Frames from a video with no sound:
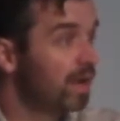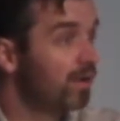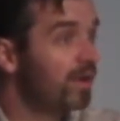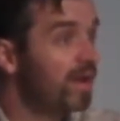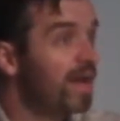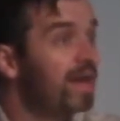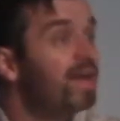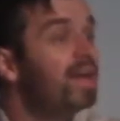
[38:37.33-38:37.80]

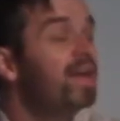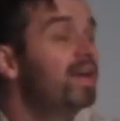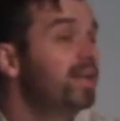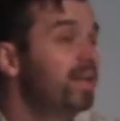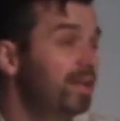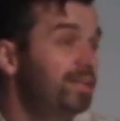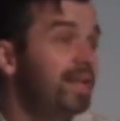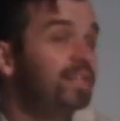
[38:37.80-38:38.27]
Okay?
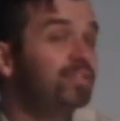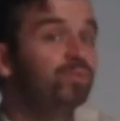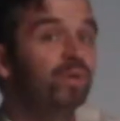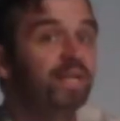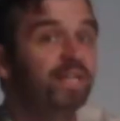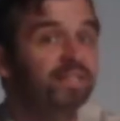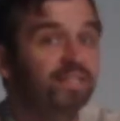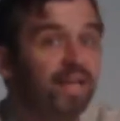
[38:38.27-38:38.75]
And that's what
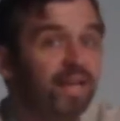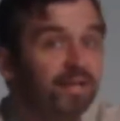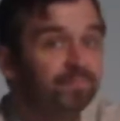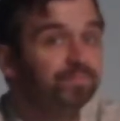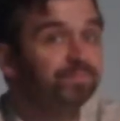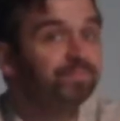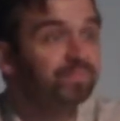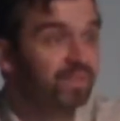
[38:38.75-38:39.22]
he said.
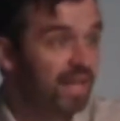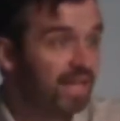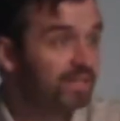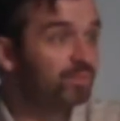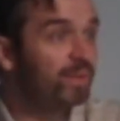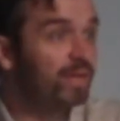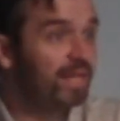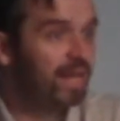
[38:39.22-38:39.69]

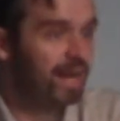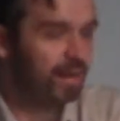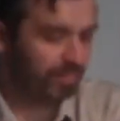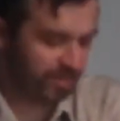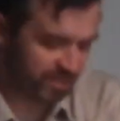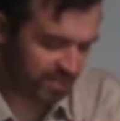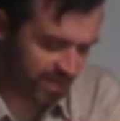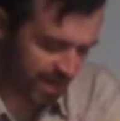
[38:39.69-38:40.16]
That's what he came
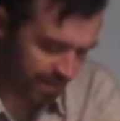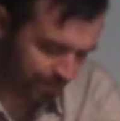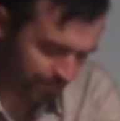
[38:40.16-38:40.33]
to say.